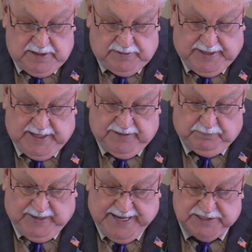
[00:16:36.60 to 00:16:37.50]
They
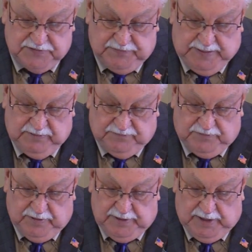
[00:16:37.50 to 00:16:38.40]
have blasphemed the
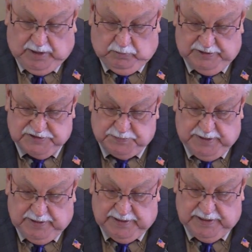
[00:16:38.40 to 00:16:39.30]
very Holy
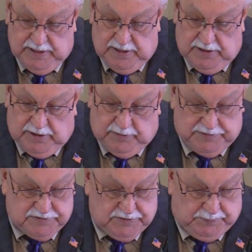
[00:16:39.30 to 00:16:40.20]
Spirit who
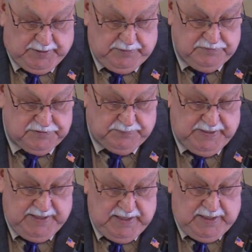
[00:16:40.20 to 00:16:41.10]
is supposed to
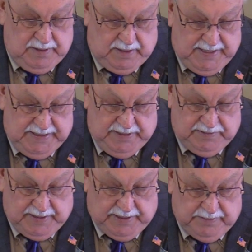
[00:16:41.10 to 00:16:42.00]
be
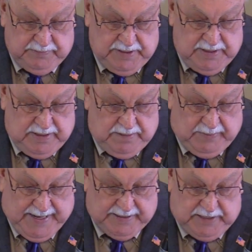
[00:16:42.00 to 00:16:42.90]
leading them
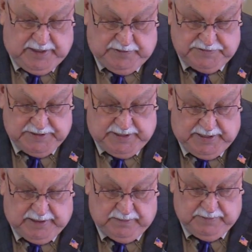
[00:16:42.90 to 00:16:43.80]
by accusing
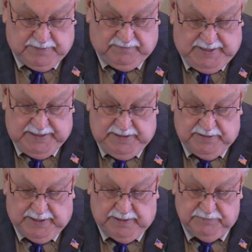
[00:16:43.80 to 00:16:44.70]
him of
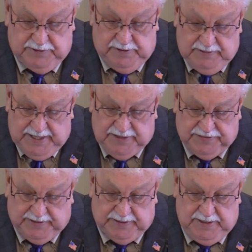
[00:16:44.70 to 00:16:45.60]
leading them to do
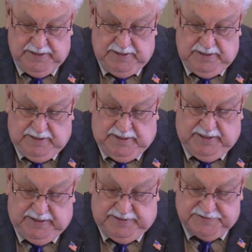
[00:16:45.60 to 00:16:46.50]
nothing.
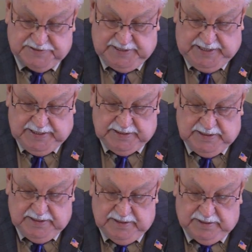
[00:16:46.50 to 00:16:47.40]
It is
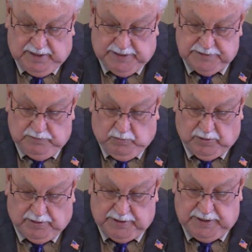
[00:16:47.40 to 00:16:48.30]
sin not to
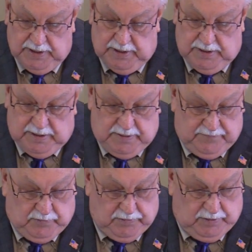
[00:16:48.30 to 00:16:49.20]
work
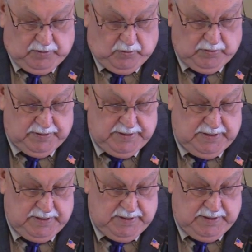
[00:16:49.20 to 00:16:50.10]
for the Lord